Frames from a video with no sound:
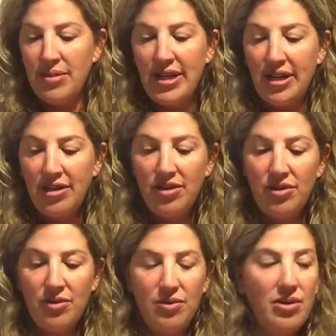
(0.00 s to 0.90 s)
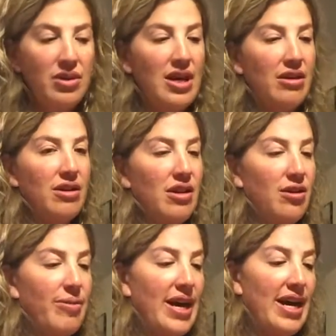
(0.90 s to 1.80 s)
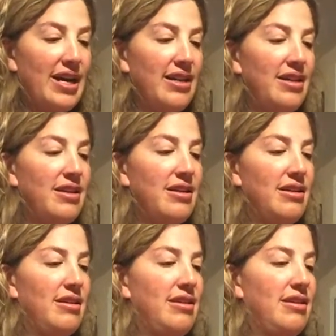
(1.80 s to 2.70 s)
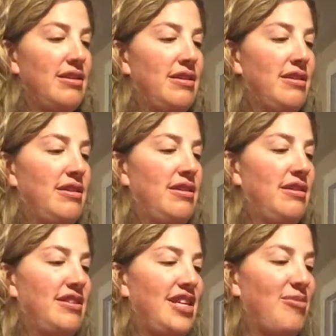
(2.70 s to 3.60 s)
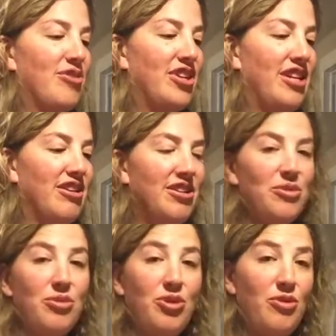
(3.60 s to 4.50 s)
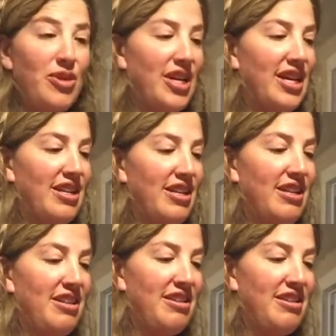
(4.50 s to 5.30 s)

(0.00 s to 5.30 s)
need a new alcohol pad. Teamwork here because we're both one-handed.